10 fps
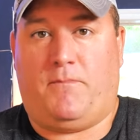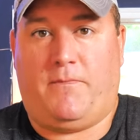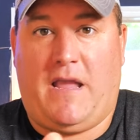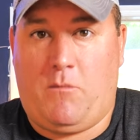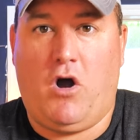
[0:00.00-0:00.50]

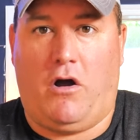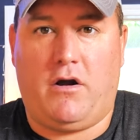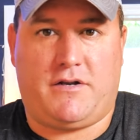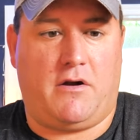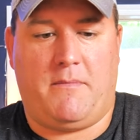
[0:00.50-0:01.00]
They
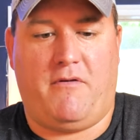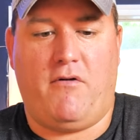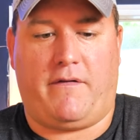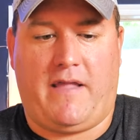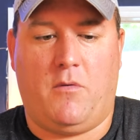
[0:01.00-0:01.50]
work, don't get me
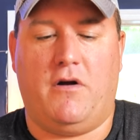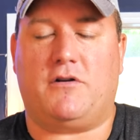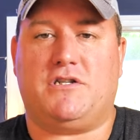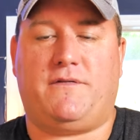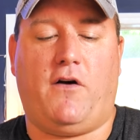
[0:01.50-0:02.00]
wrong, they work
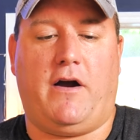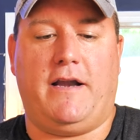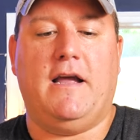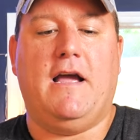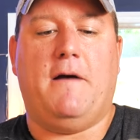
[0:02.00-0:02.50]
just
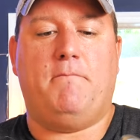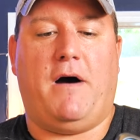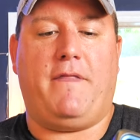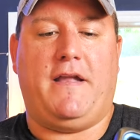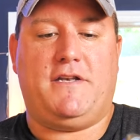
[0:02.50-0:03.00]
fine,
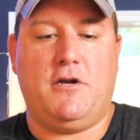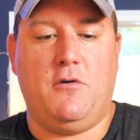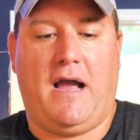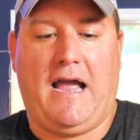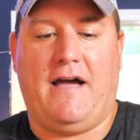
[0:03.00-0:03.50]
but they
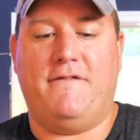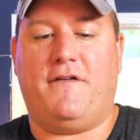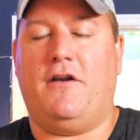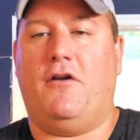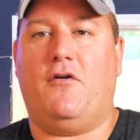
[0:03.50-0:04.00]
do
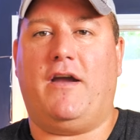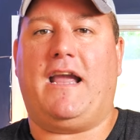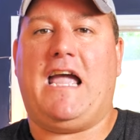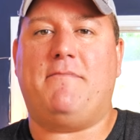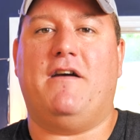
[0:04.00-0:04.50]
have an annoying
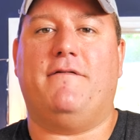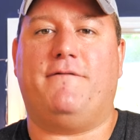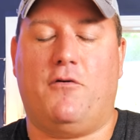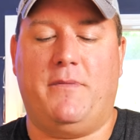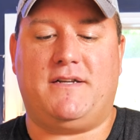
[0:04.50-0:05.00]
habit of
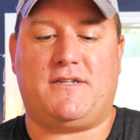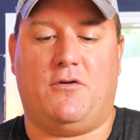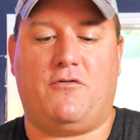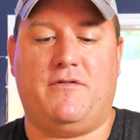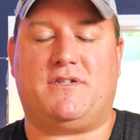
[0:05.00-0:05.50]
forming
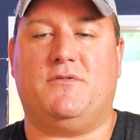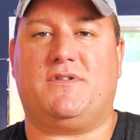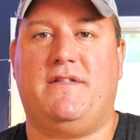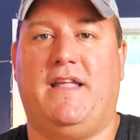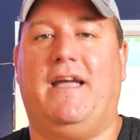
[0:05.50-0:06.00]
salt
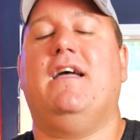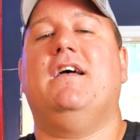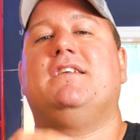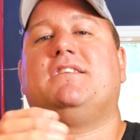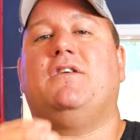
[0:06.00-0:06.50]
crystals in there.
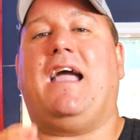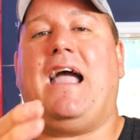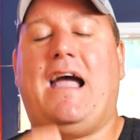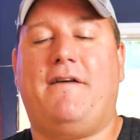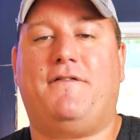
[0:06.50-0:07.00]
So you
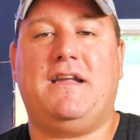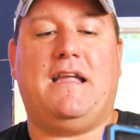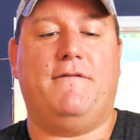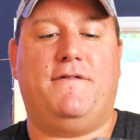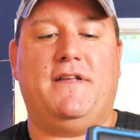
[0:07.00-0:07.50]
have to
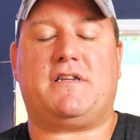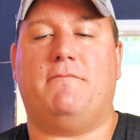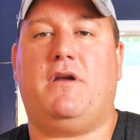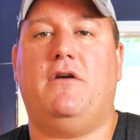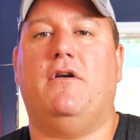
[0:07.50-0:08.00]
give this
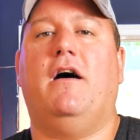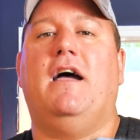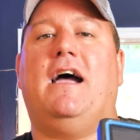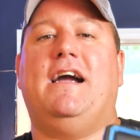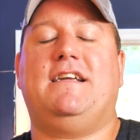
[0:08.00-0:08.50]
computer
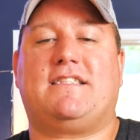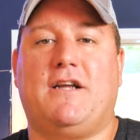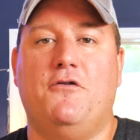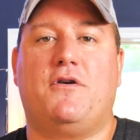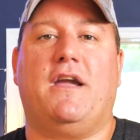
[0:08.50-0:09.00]
a
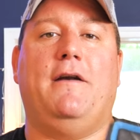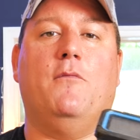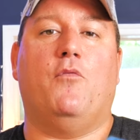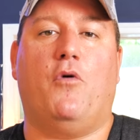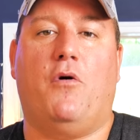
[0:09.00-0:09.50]
soak
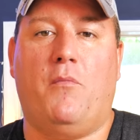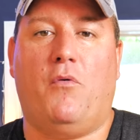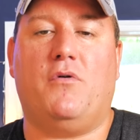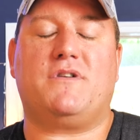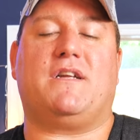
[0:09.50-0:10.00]
in
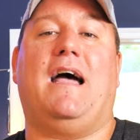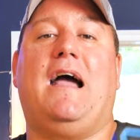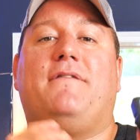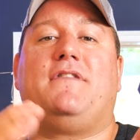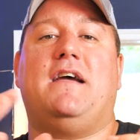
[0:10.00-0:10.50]
warm water
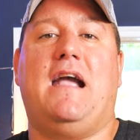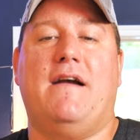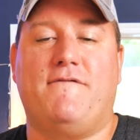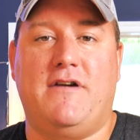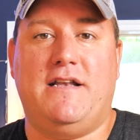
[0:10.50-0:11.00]
after
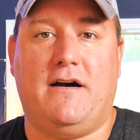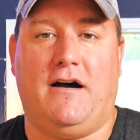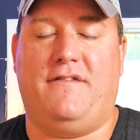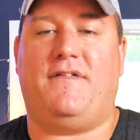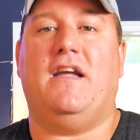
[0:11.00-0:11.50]
every
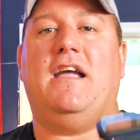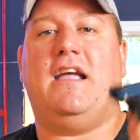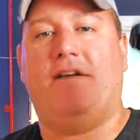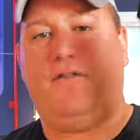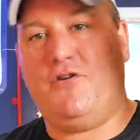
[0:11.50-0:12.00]
dive.
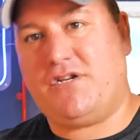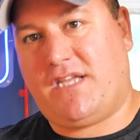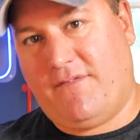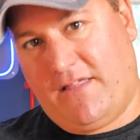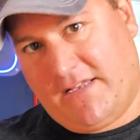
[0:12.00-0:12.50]
If you just give it the